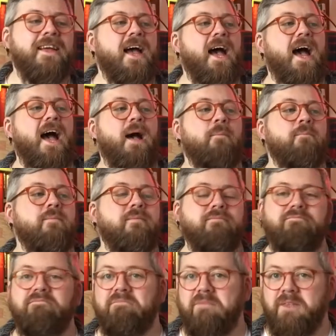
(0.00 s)
um,
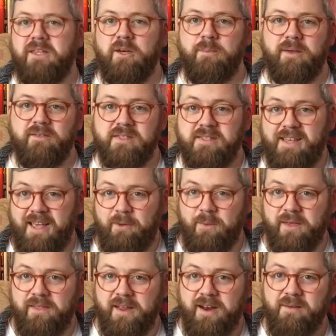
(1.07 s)
a little bit of a
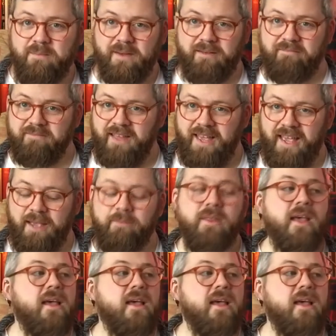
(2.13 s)
segue there, but hey.